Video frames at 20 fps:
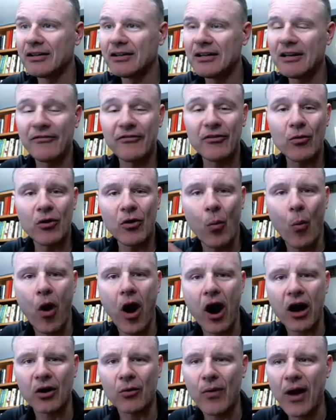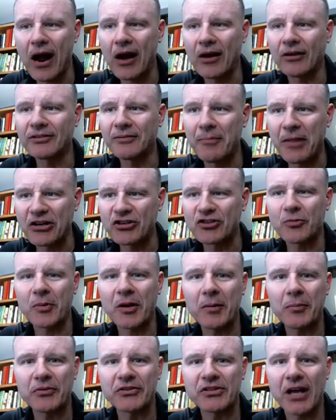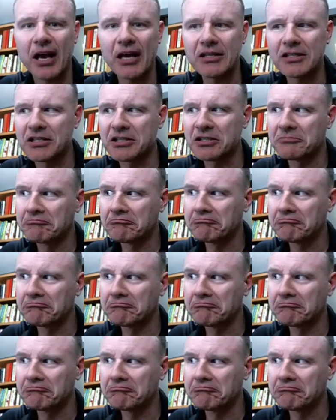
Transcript: If you were to walk around and measure people's heights,